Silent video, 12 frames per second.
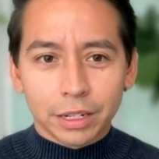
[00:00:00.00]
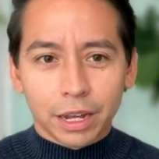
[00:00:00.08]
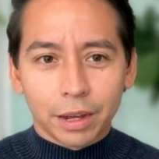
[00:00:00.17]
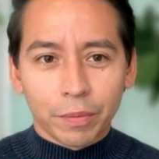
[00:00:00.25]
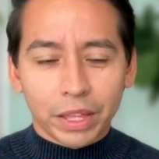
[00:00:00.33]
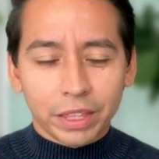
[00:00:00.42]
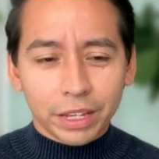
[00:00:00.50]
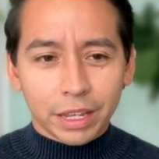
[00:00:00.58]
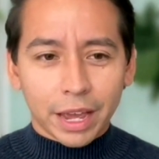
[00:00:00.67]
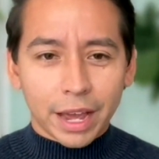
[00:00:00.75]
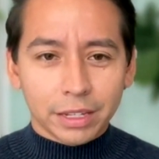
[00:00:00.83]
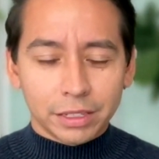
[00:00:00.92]
I think it
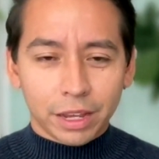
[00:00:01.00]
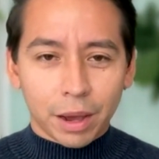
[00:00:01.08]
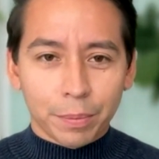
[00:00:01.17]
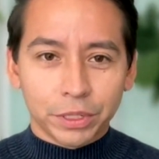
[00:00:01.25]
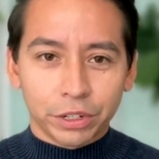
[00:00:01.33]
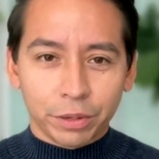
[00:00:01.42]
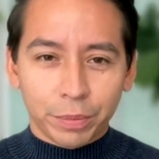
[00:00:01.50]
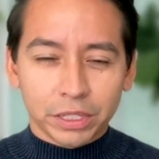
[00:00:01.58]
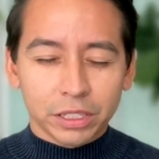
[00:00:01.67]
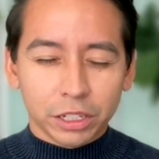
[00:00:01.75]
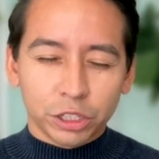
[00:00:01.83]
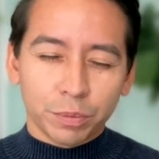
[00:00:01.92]
has the opportunity to be
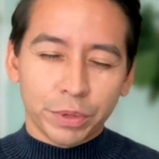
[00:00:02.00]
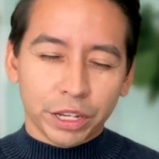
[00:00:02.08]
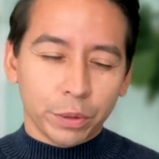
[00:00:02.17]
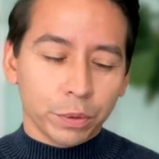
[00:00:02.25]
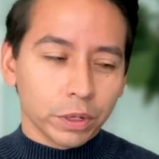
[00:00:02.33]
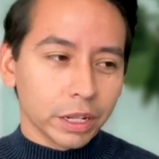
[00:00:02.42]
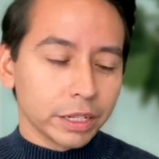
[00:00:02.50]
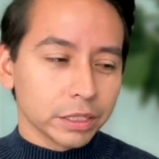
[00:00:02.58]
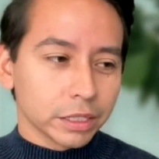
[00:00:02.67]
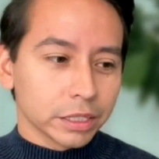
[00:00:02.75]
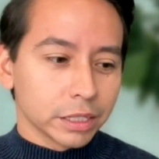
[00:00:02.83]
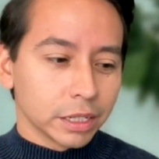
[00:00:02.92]
such a big
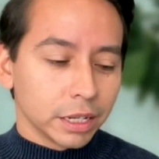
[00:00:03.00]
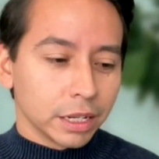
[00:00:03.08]
equalizer.